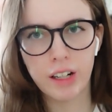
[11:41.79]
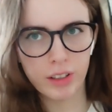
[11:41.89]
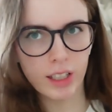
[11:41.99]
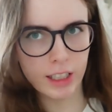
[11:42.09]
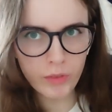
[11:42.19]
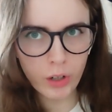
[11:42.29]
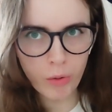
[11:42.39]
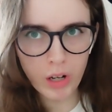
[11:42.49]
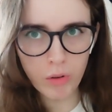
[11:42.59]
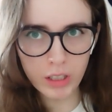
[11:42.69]
I feel like the
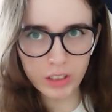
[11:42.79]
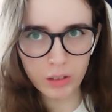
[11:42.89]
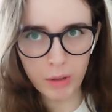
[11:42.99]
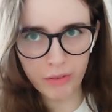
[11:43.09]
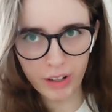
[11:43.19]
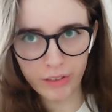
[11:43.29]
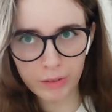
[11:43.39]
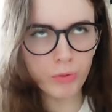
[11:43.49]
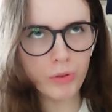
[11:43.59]
green one is still my favorite.